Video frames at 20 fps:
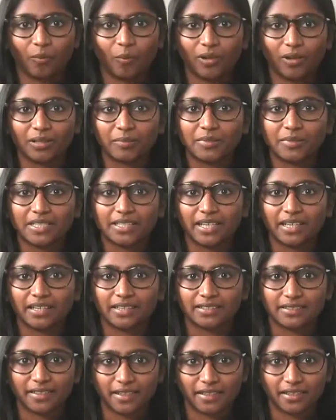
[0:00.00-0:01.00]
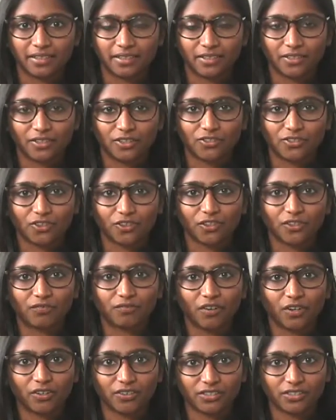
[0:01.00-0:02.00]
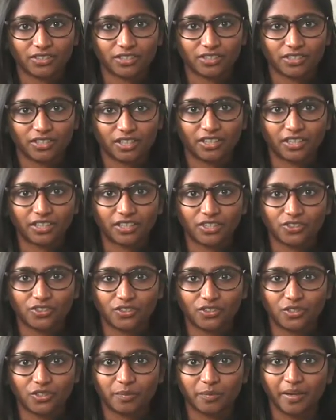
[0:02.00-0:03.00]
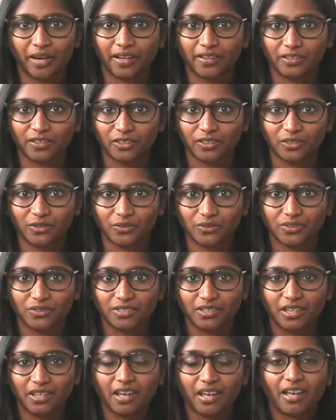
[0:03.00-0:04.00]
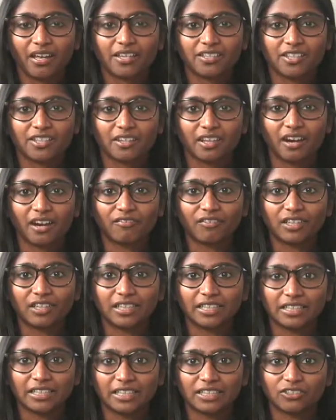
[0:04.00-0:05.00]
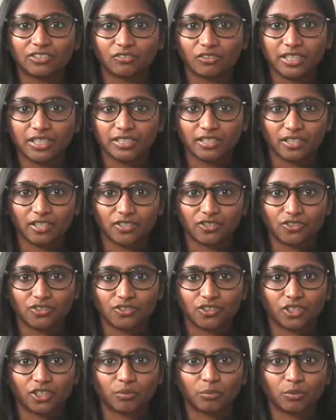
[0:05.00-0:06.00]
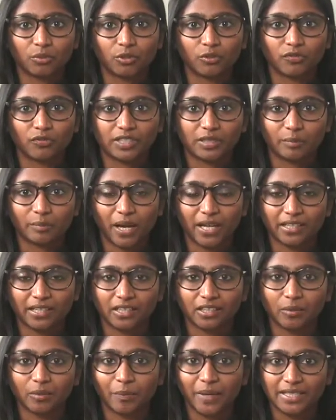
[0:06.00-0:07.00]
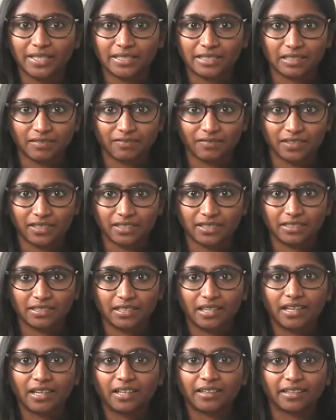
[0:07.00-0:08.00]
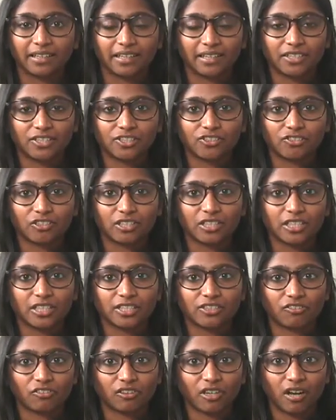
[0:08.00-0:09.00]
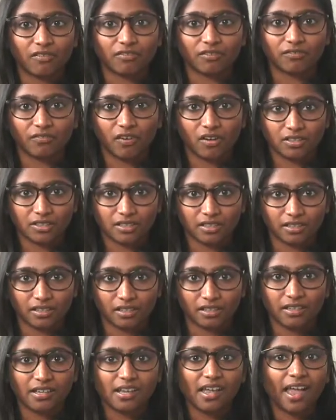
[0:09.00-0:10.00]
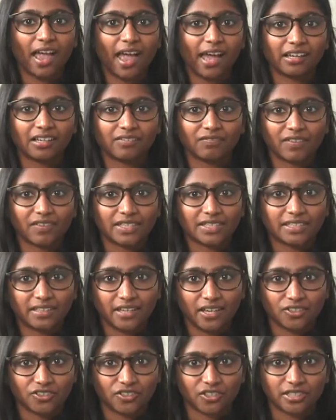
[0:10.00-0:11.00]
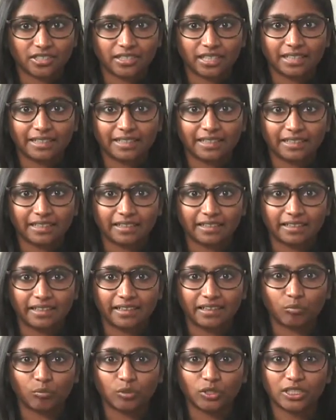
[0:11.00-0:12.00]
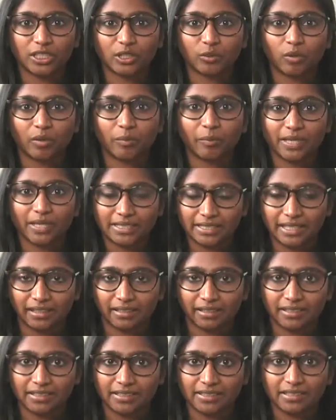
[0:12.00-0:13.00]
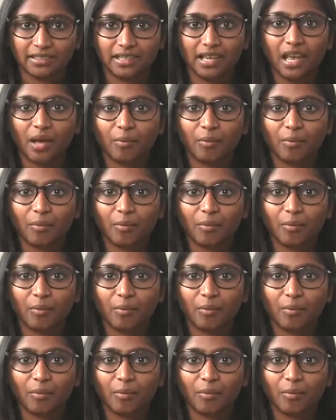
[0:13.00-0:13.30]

Welcome to Second Take, the show that focuses on the issues behind the news. South Africa needs research to improve its mining competitiveness, the industry needs to recover faster, and investigations are needed in the Modikwa bus killings.